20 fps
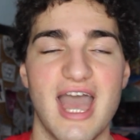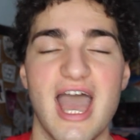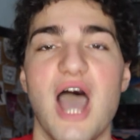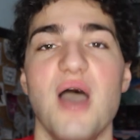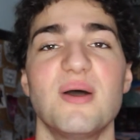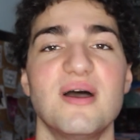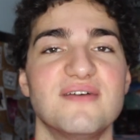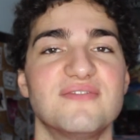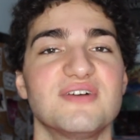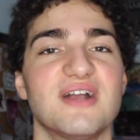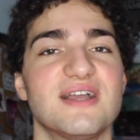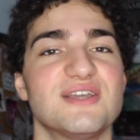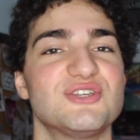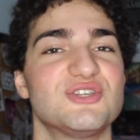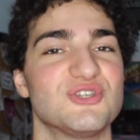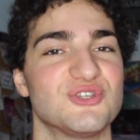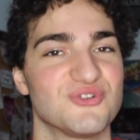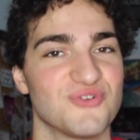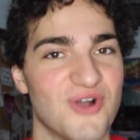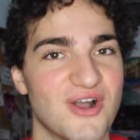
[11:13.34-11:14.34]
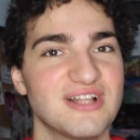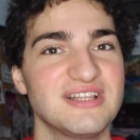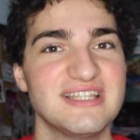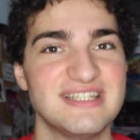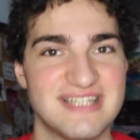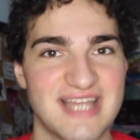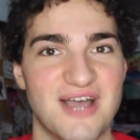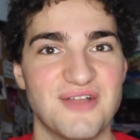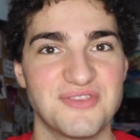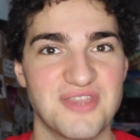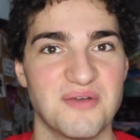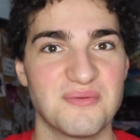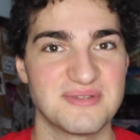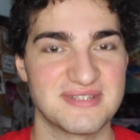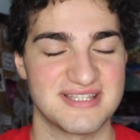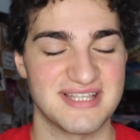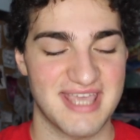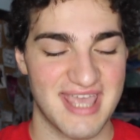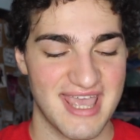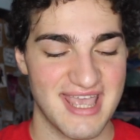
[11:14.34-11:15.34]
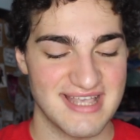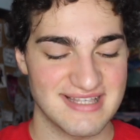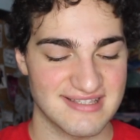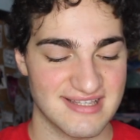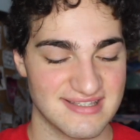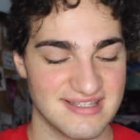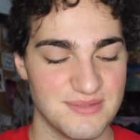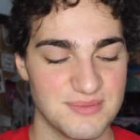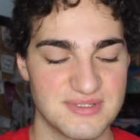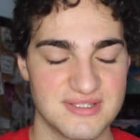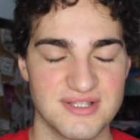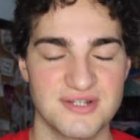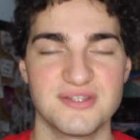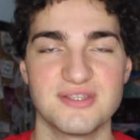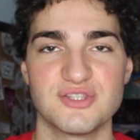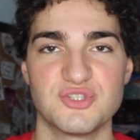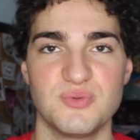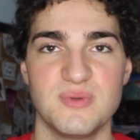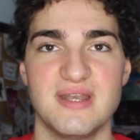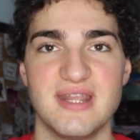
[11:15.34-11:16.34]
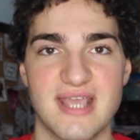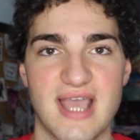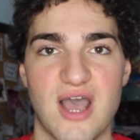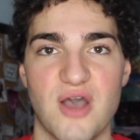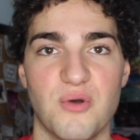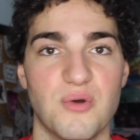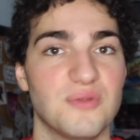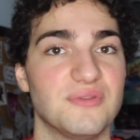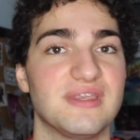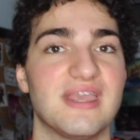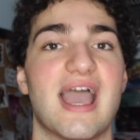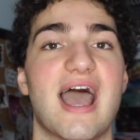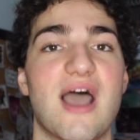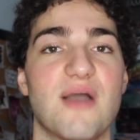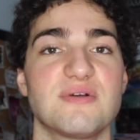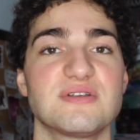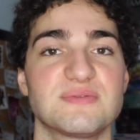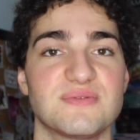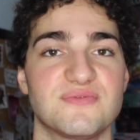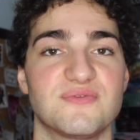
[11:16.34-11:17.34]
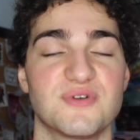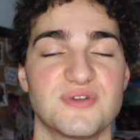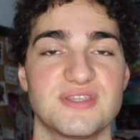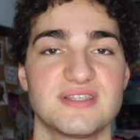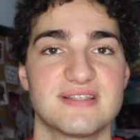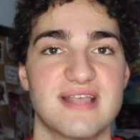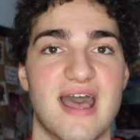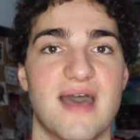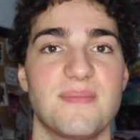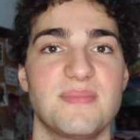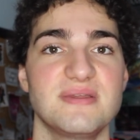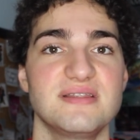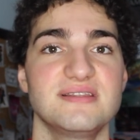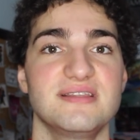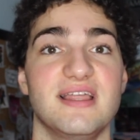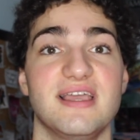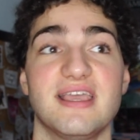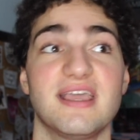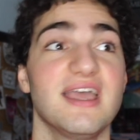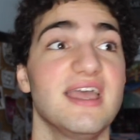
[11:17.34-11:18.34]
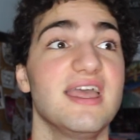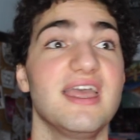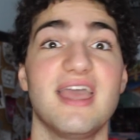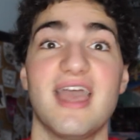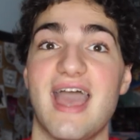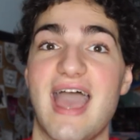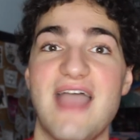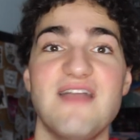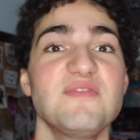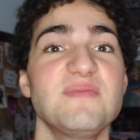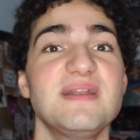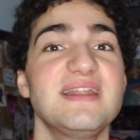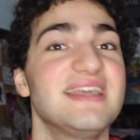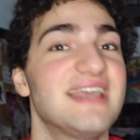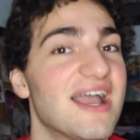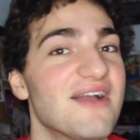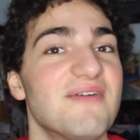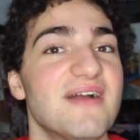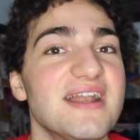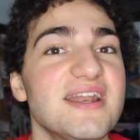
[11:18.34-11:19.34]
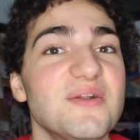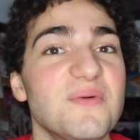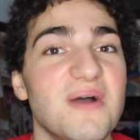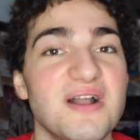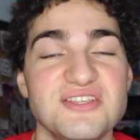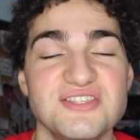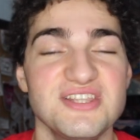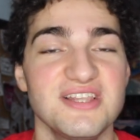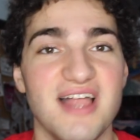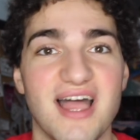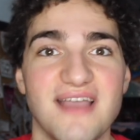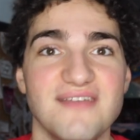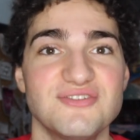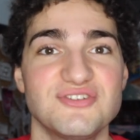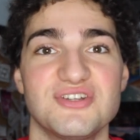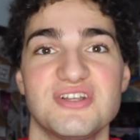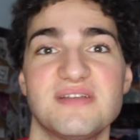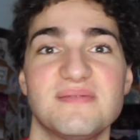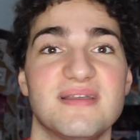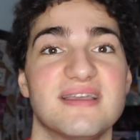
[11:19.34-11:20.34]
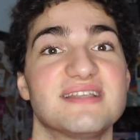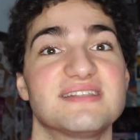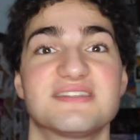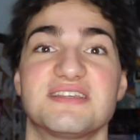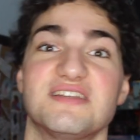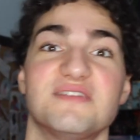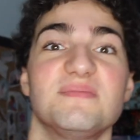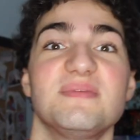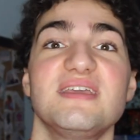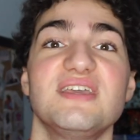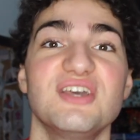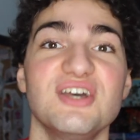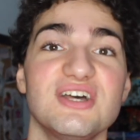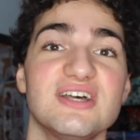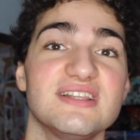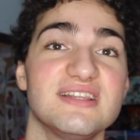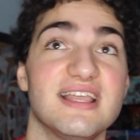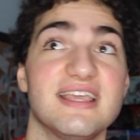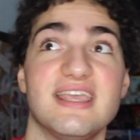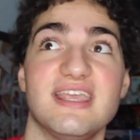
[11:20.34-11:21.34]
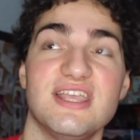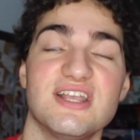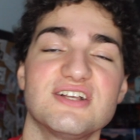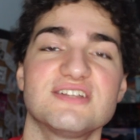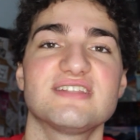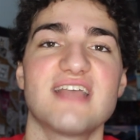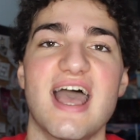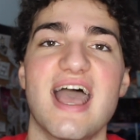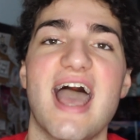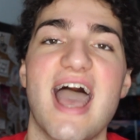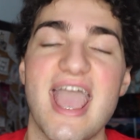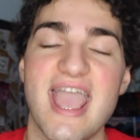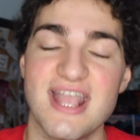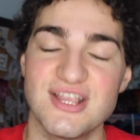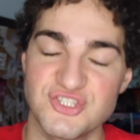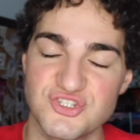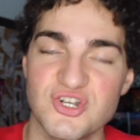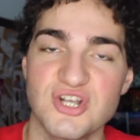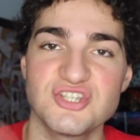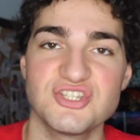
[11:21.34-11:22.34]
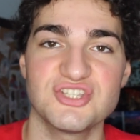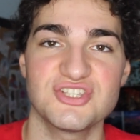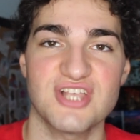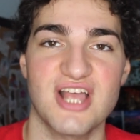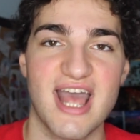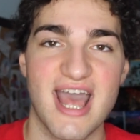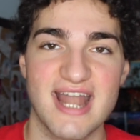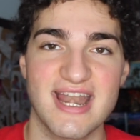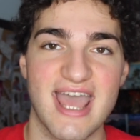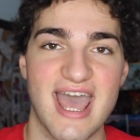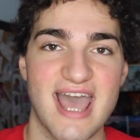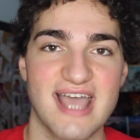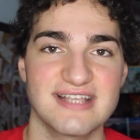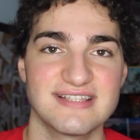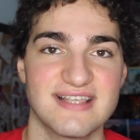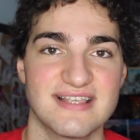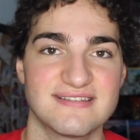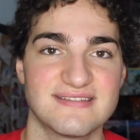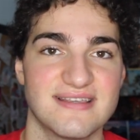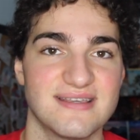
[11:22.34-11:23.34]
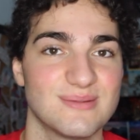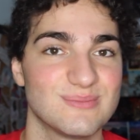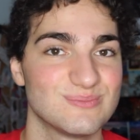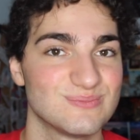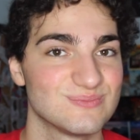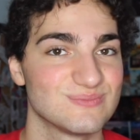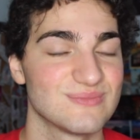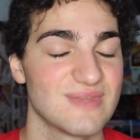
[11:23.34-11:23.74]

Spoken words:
However, I strongly doubt that was the case, as he was literally tweeting out only hours before this happened, like, everybody get ready to watch the live stream, like, it's gonna be good, like, here's instructions on how to access it.